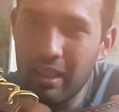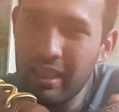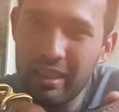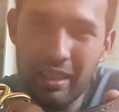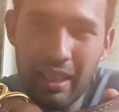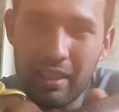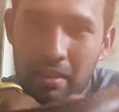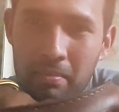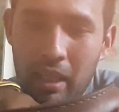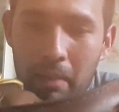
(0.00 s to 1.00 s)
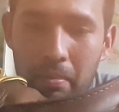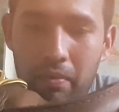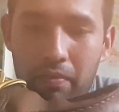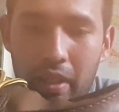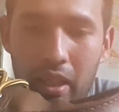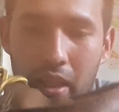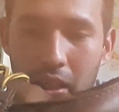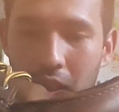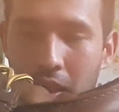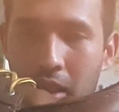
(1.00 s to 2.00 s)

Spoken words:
It's like some type of